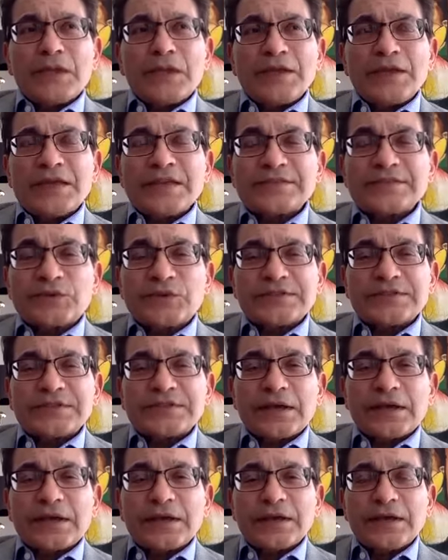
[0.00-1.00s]
Yes, Chris.
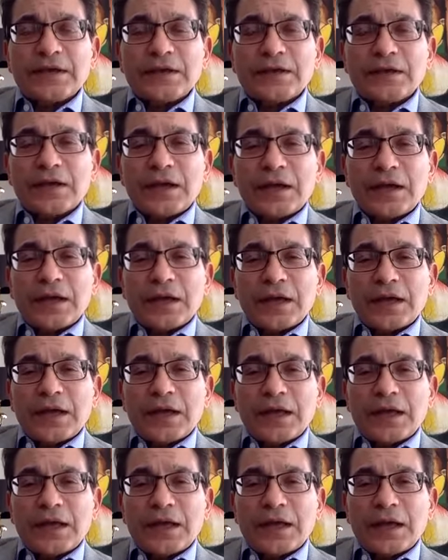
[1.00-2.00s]
I
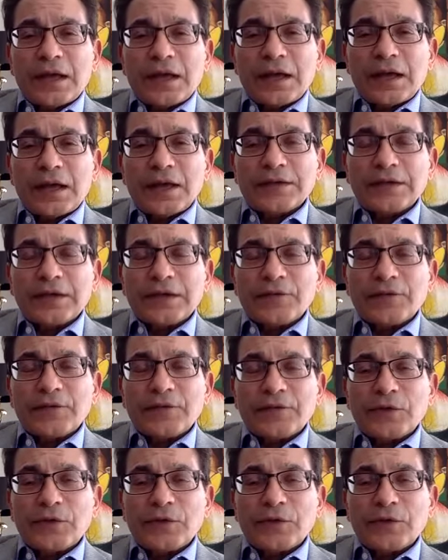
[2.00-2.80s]
think if